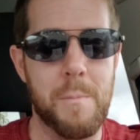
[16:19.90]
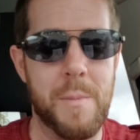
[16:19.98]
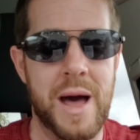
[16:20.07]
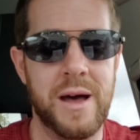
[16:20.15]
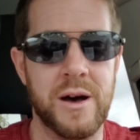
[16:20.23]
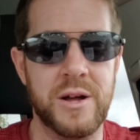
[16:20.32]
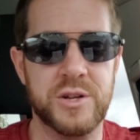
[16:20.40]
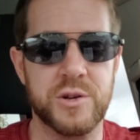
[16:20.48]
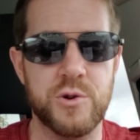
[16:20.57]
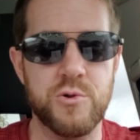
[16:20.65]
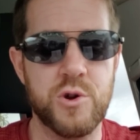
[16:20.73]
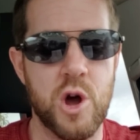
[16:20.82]
Matt Hunter,
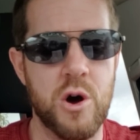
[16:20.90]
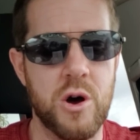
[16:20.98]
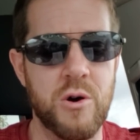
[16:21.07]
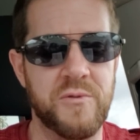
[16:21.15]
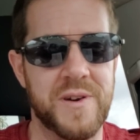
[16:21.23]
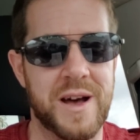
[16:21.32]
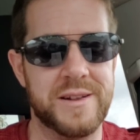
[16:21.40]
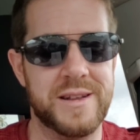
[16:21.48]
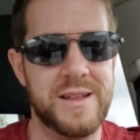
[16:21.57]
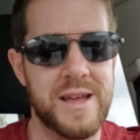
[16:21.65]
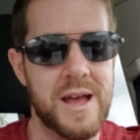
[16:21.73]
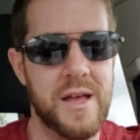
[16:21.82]
who
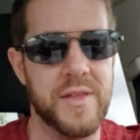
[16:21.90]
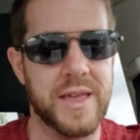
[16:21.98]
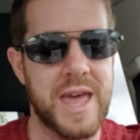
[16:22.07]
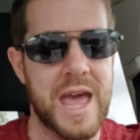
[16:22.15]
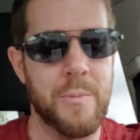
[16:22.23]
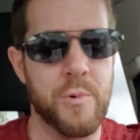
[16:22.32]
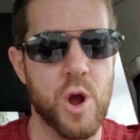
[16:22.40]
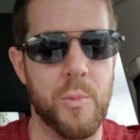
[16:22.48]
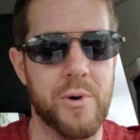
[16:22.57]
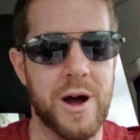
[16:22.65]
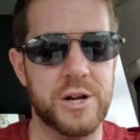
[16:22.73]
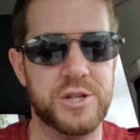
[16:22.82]
co-founded the Cambrio
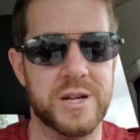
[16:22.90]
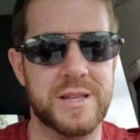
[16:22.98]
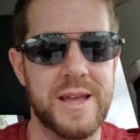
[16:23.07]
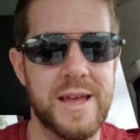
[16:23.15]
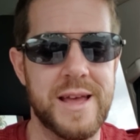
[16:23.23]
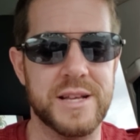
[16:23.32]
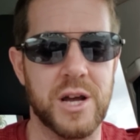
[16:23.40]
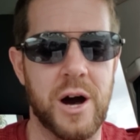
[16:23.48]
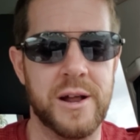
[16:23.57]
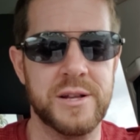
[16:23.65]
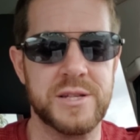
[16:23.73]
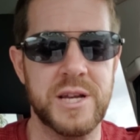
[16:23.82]
Project, is
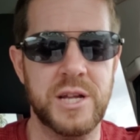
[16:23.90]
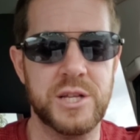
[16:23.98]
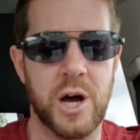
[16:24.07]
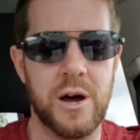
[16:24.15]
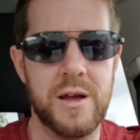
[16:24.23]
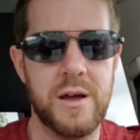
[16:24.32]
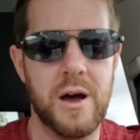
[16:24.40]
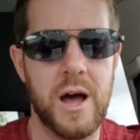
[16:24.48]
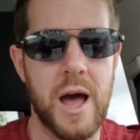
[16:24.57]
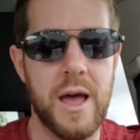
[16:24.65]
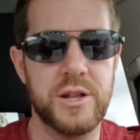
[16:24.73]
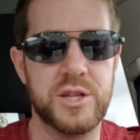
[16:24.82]
honestly
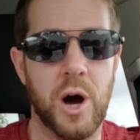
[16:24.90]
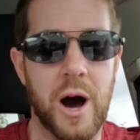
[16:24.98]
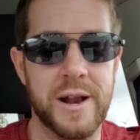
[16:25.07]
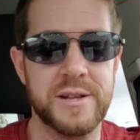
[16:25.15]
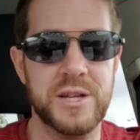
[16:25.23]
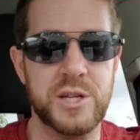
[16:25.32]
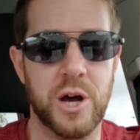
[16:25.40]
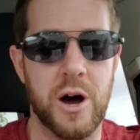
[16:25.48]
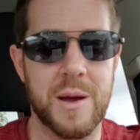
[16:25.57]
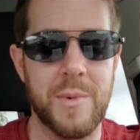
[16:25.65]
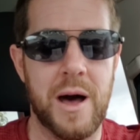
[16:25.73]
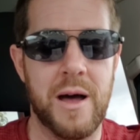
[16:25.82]
to honestly
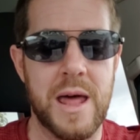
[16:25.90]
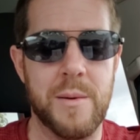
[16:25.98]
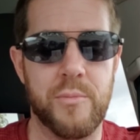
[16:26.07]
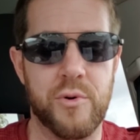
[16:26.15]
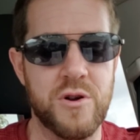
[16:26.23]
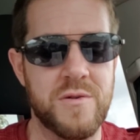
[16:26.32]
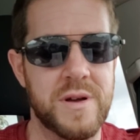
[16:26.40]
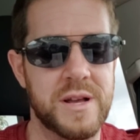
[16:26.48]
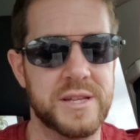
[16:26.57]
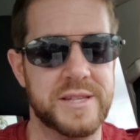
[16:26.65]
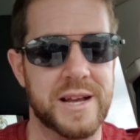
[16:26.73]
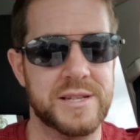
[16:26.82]
talk about and improve
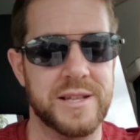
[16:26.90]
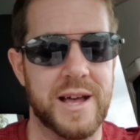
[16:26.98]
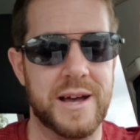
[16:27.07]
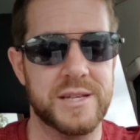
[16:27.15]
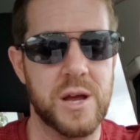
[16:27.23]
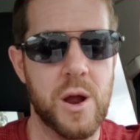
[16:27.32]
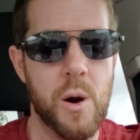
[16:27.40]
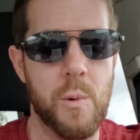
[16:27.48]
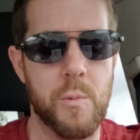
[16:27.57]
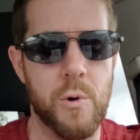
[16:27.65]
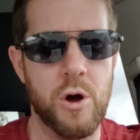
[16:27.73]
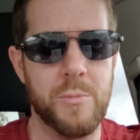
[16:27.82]
sex lives,
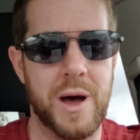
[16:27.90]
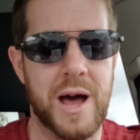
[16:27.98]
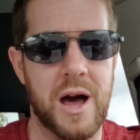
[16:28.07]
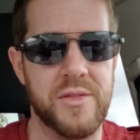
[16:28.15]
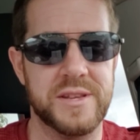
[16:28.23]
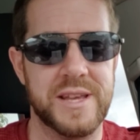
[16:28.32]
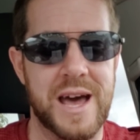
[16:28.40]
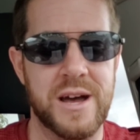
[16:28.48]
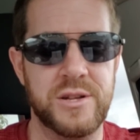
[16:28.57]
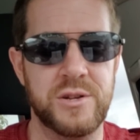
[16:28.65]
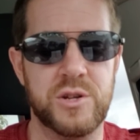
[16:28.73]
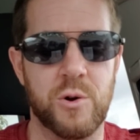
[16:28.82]
wrote about how this
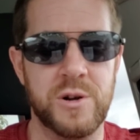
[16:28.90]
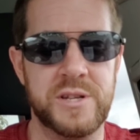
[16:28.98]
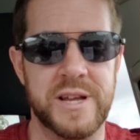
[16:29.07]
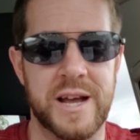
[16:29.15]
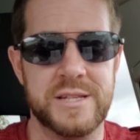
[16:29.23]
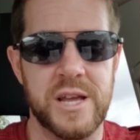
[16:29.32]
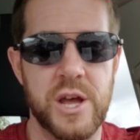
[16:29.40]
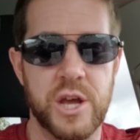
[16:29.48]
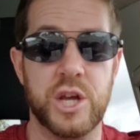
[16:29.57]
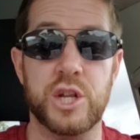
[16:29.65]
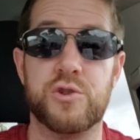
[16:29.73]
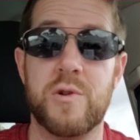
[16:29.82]
attitude towards sex
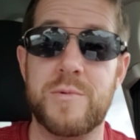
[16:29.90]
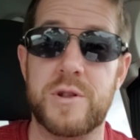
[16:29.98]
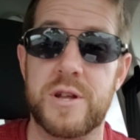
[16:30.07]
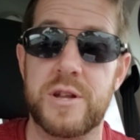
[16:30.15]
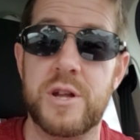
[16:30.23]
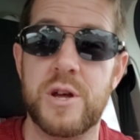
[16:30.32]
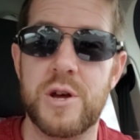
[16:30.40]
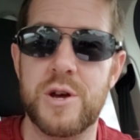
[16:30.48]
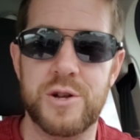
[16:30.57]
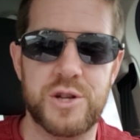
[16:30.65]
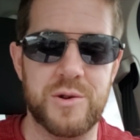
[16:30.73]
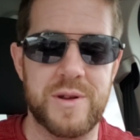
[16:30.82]
contributed
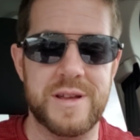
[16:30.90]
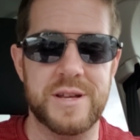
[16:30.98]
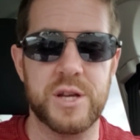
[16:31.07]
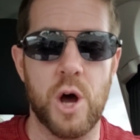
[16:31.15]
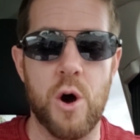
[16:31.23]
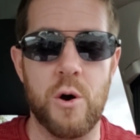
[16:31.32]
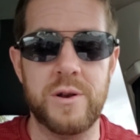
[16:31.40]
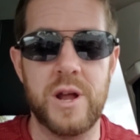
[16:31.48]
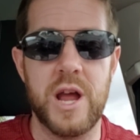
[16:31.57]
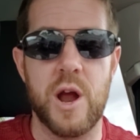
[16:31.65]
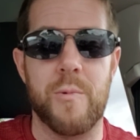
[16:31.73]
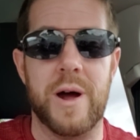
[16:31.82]
to his own
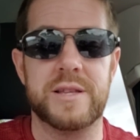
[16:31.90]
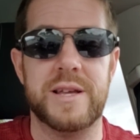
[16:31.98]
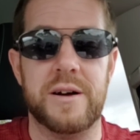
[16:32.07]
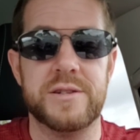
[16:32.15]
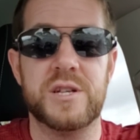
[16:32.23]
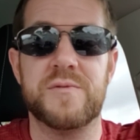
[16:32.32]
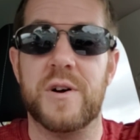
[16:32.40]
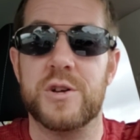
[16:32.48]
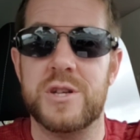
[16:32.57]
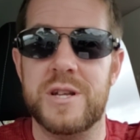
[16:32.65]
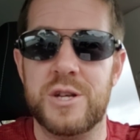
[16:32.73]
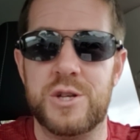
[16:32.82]
erectile
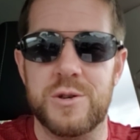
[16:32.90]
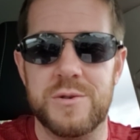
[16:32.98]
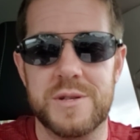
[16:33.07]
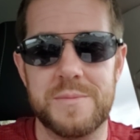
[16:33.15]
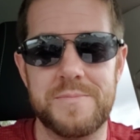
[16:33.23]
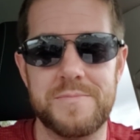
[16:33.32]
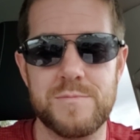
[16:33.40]
dysfunction issues.